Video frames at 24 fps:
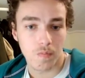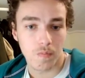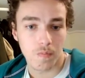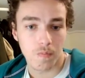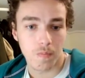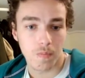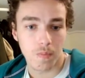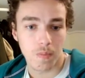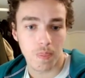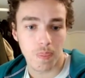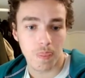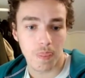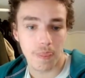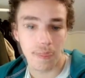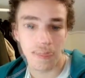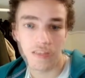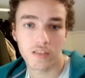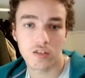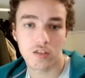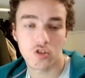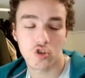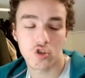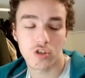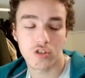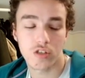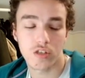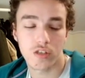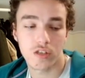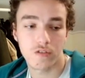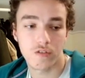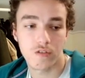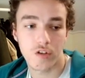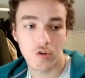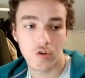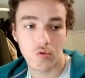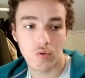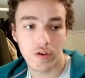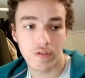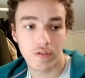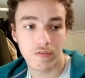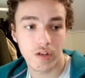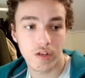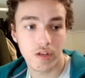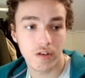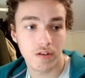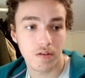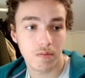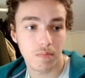I hope you guys enjoyed today's video. If
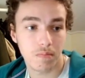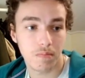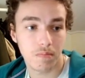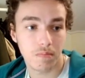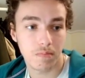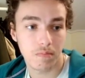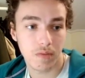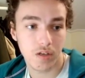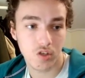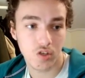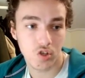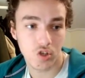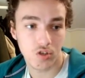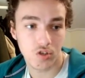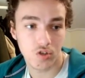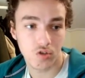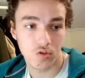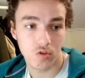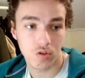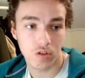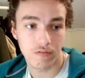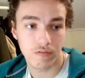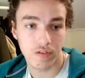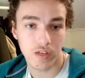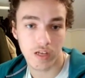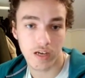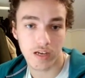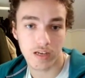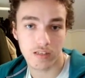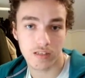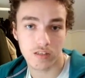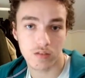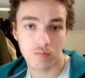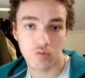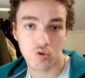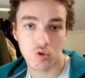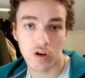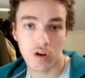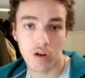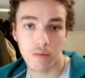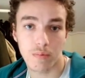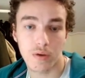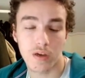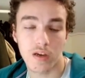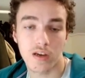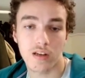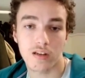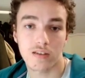you did, make sure to leave a like and subscribe.
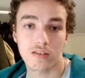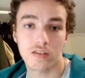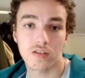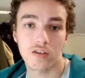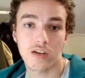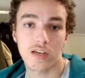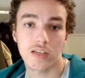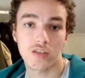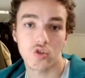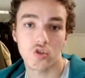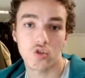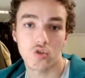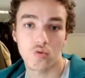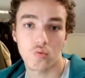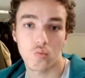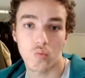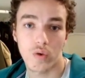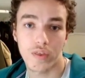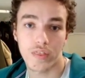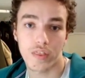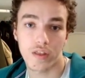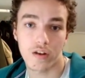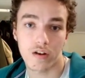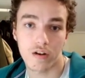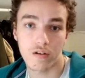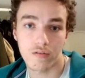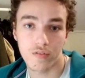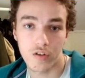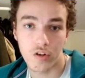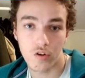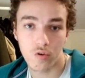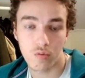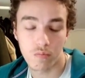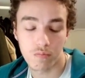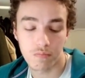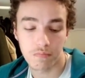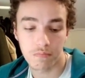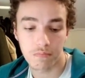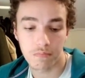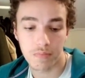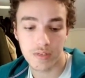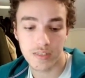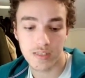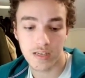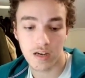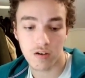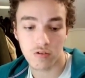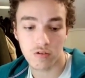I'll see you guys soon with another video.
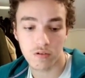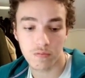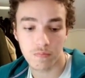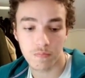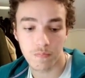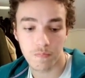Peace out.